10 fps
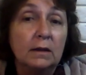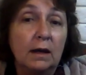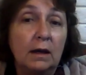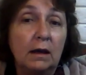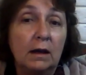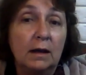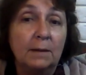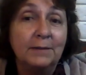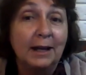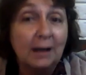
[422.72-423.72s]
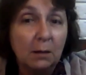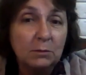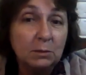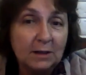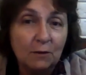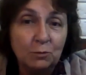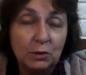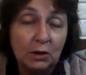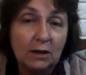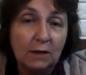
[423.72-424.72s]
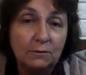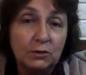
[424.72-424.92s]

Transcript: They come themselves. We don't